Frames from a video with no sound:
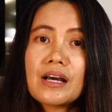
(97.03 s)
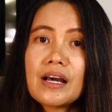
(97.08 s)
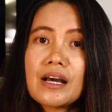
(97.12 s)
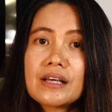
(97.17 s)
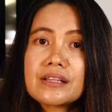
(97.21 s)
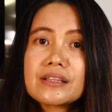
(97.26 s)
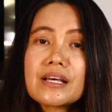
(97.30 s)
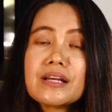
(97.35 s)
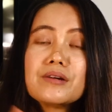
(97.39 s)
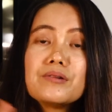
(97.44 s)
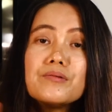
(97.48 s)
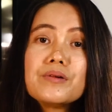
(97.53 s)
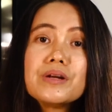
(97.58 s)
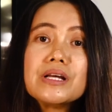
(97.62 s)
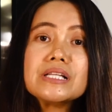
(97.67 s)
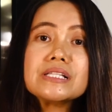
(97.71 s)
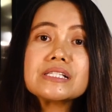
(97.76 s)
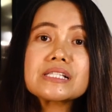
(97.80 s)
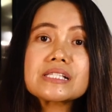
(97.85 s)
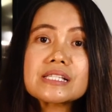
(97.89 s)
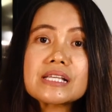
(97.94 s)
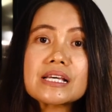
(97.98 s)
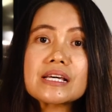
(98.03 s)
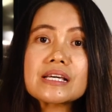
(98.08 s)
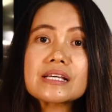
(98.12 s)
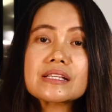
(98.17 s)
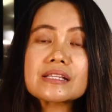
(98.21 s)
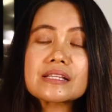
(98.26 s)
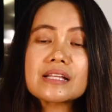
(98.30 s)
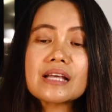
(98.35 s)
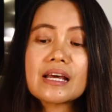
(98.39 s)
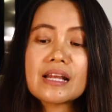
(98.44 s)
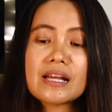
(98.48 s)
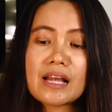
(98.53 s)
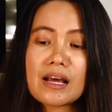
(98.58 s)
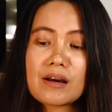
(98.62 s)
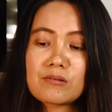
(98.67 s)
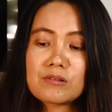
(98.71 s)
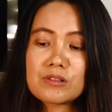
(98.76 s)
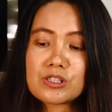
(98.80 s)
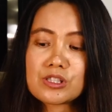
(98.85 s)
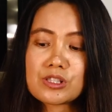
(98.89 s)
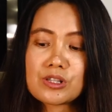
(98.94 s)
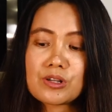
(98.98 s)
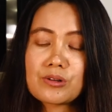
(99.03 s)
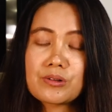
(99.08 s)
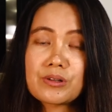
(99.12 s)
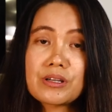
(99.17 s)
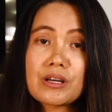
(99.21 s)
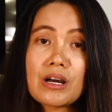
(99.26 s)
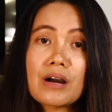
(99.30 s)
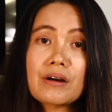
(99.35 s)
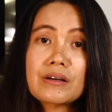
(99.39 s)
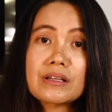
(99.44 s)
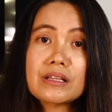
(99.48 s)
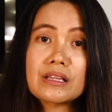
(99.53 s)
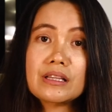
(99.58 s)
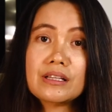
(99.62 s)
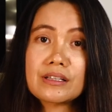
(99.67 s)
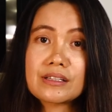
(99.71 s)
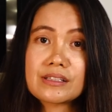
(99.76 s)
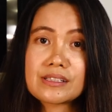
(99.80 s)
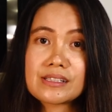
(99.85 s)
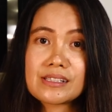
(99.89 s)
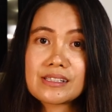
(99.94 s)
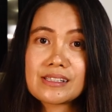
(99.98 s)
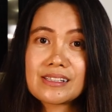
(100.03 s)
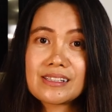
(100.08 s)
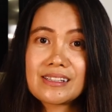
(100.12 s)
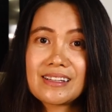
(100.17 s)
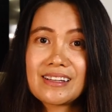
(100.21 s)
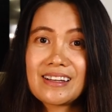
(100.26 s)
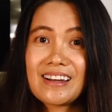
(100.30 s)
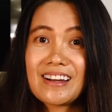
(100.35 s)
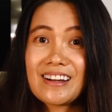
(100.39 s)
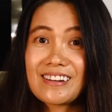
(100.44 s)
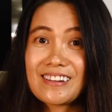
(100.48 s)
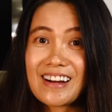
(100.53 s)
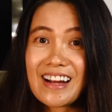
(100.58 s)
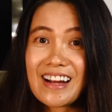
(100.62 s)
and then rinse it and I will show you how it looks. All